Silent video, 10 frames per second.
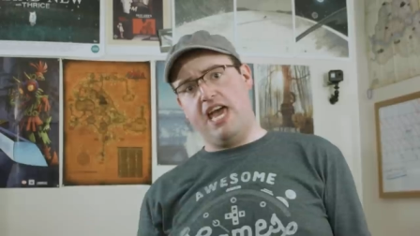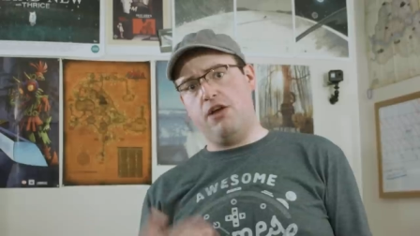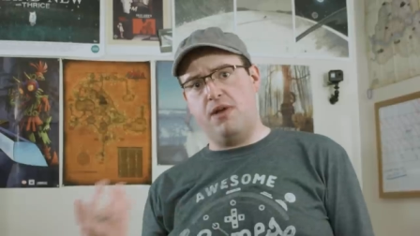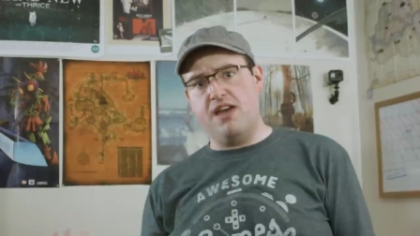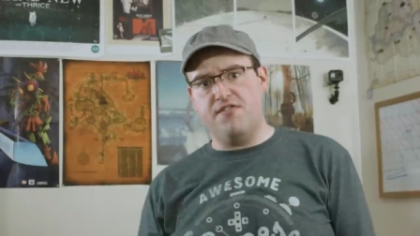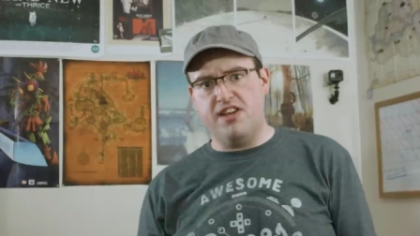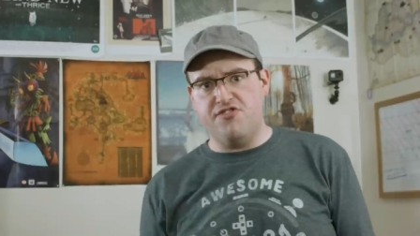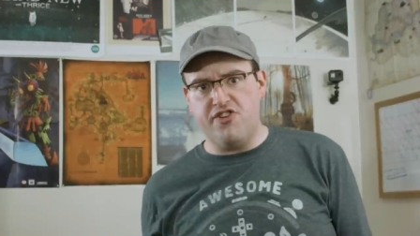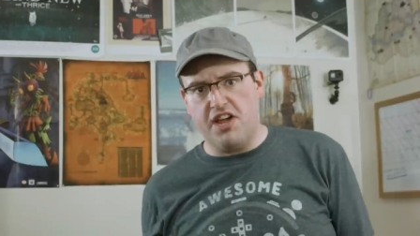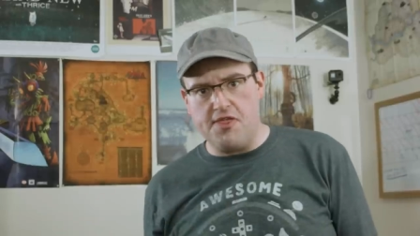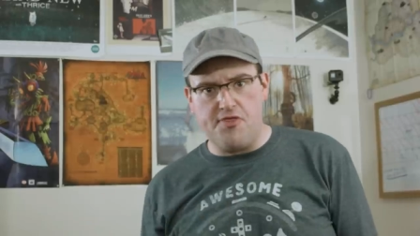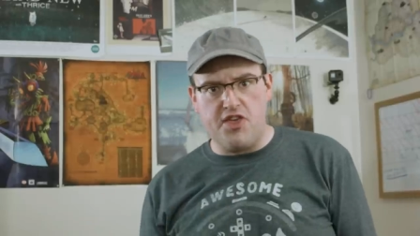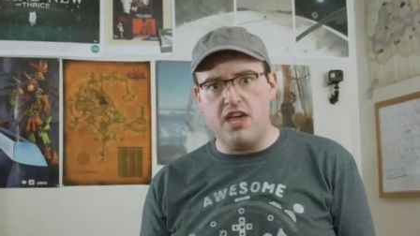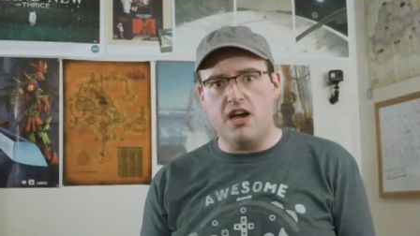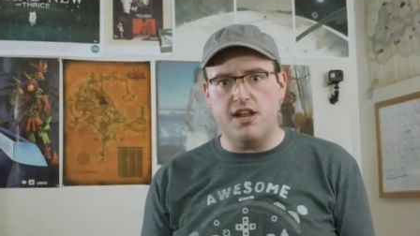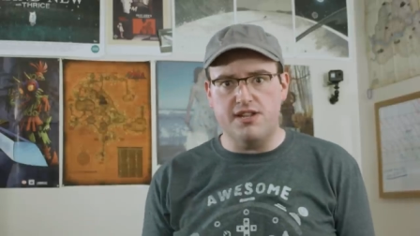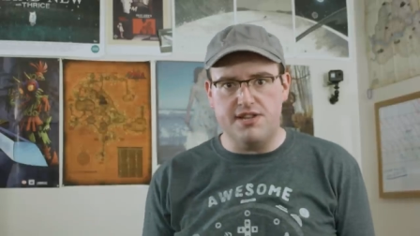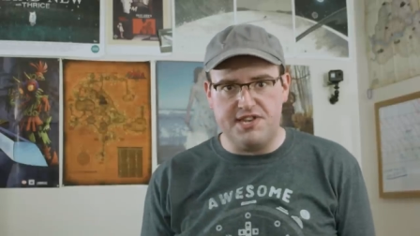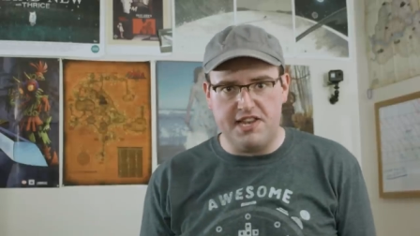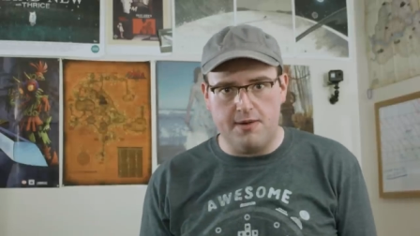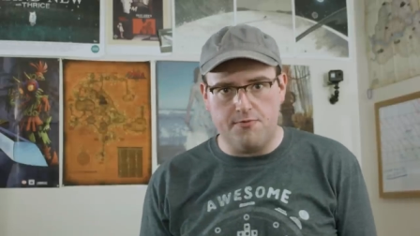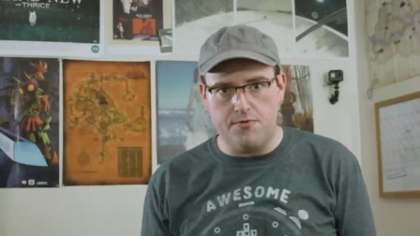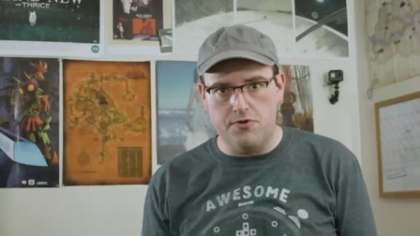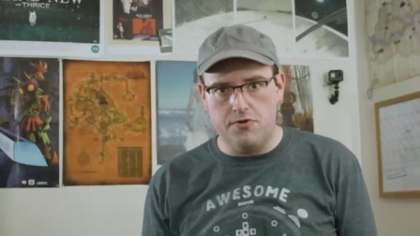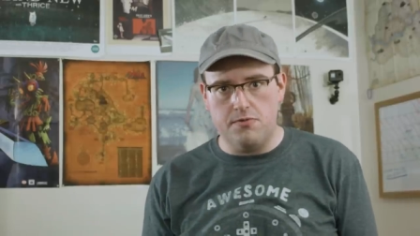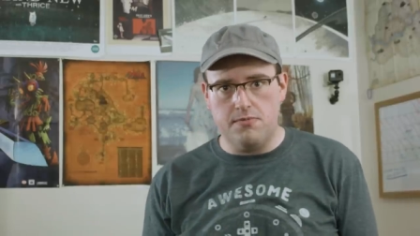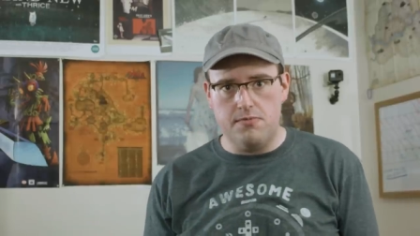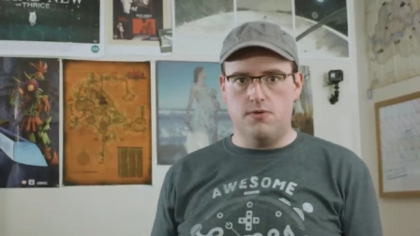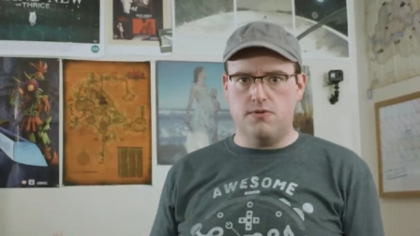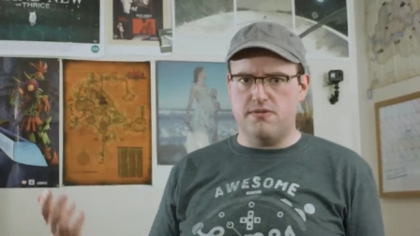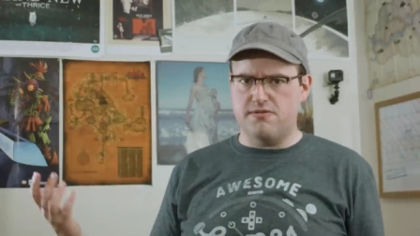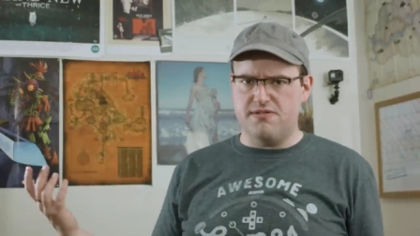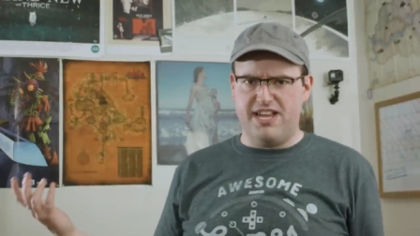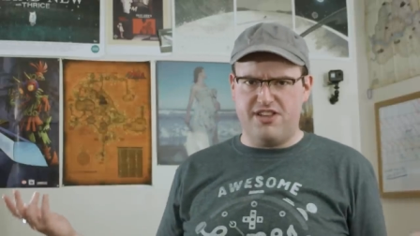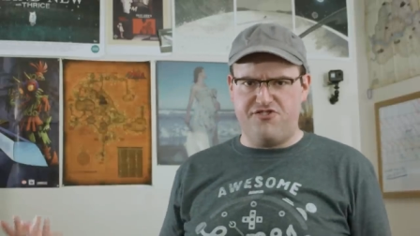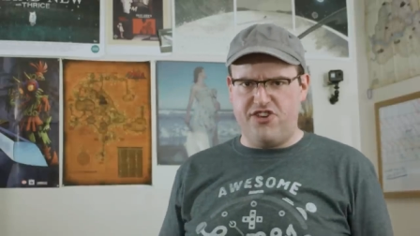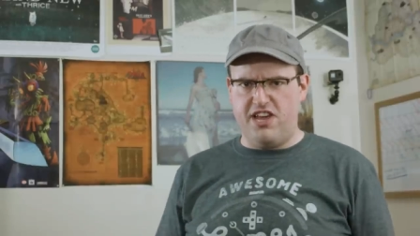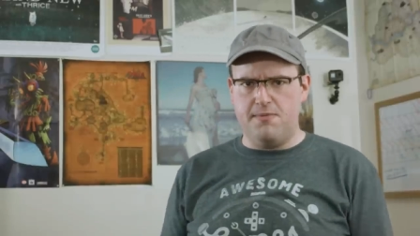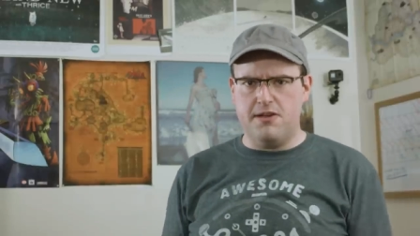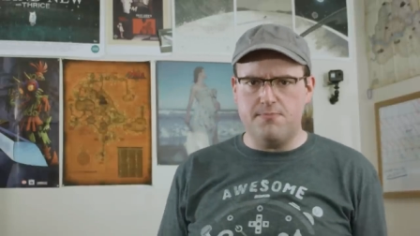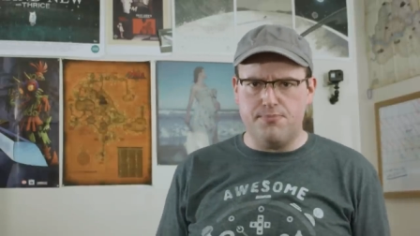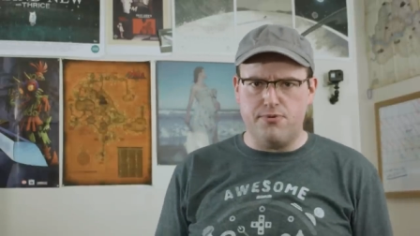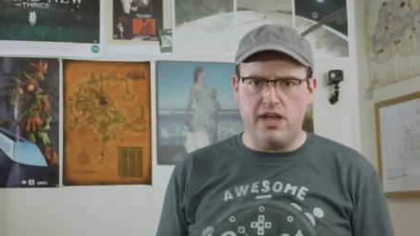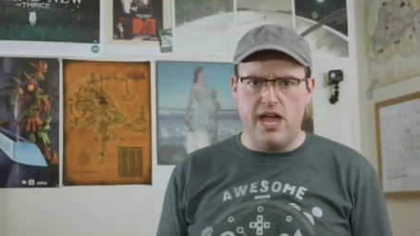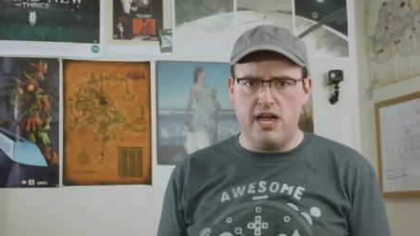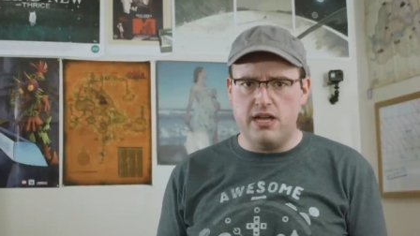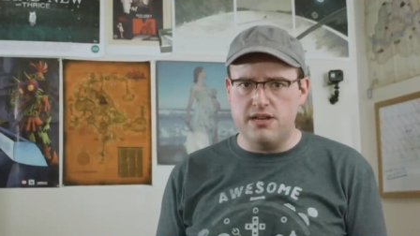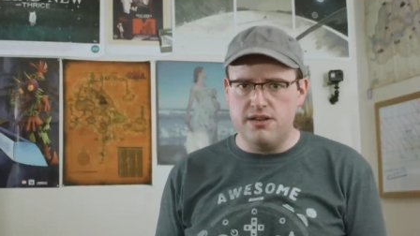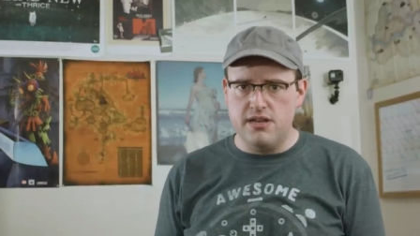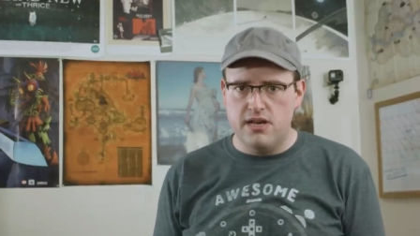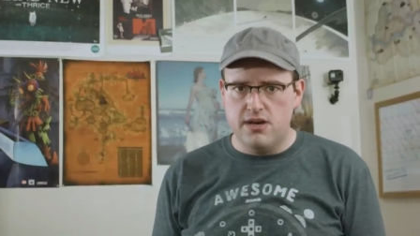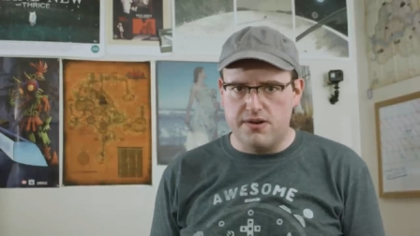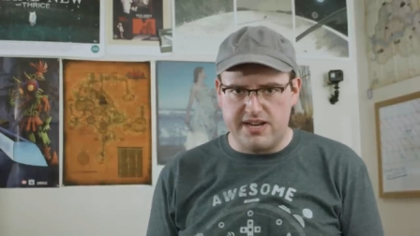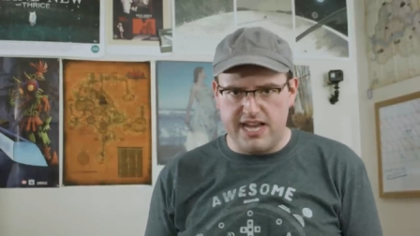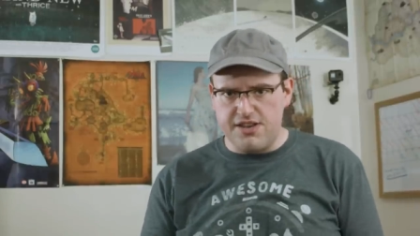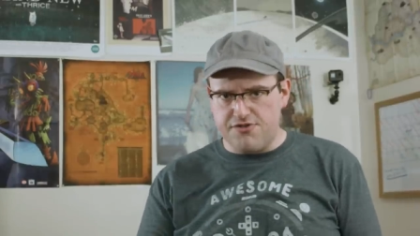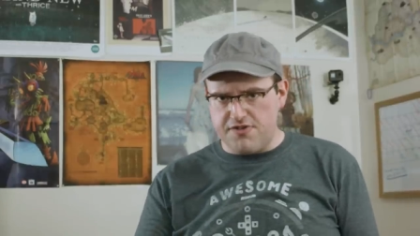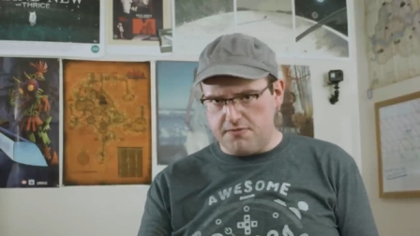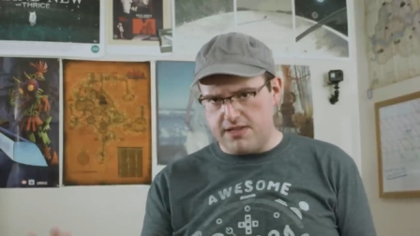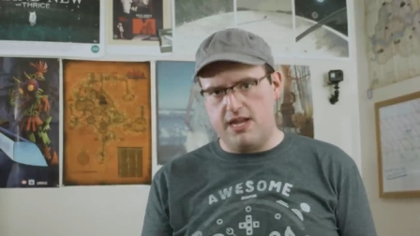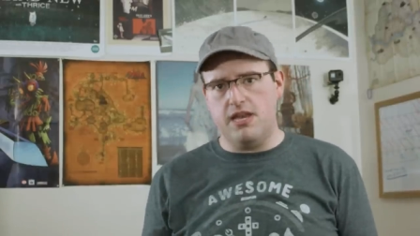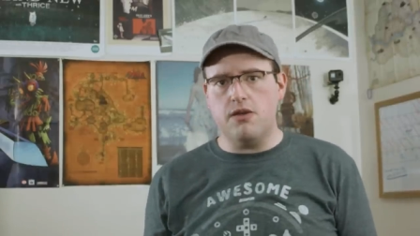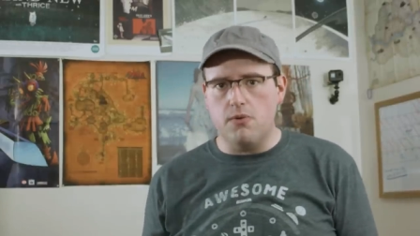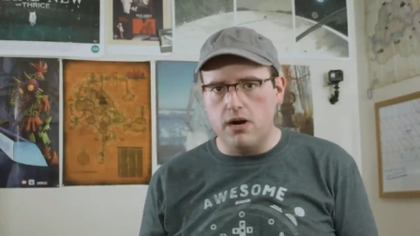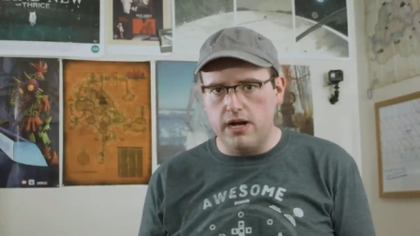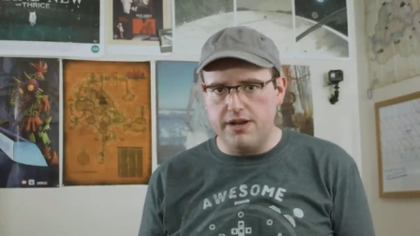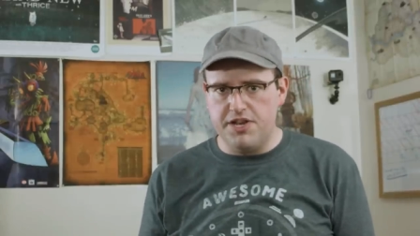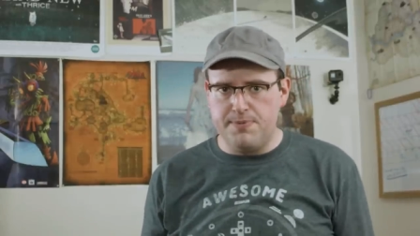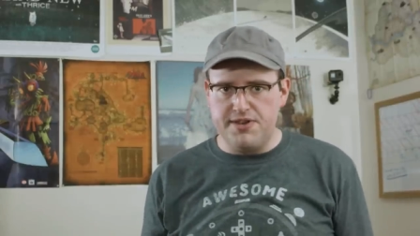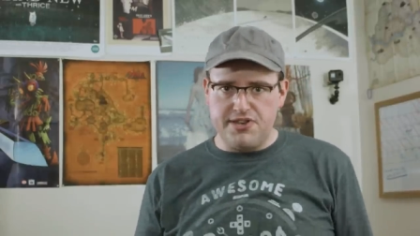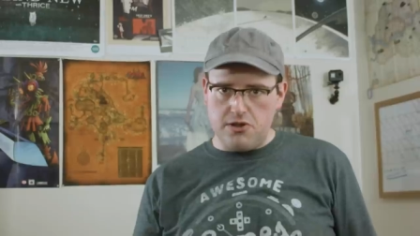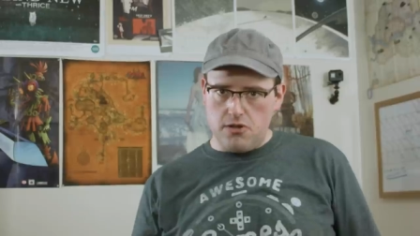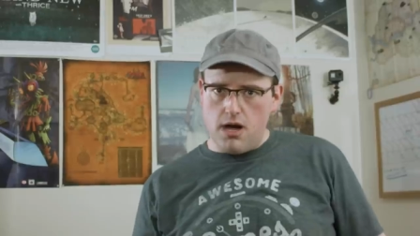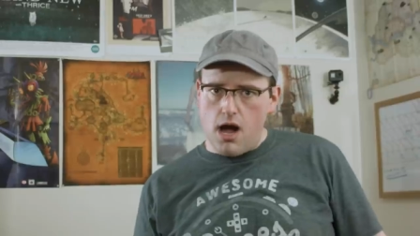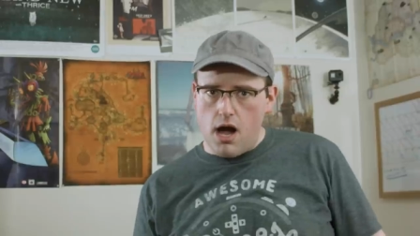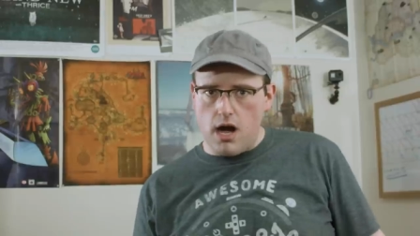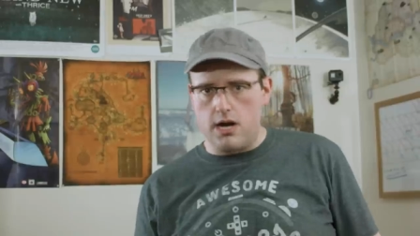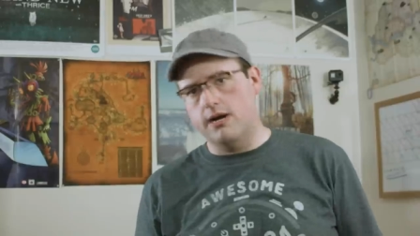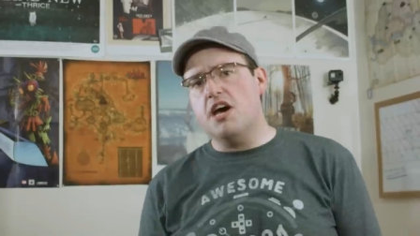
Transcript: Hey, we haven't had Jon and Theon in the same room, or like Jaime and Brienne or Gendry with anyone. It's been so long!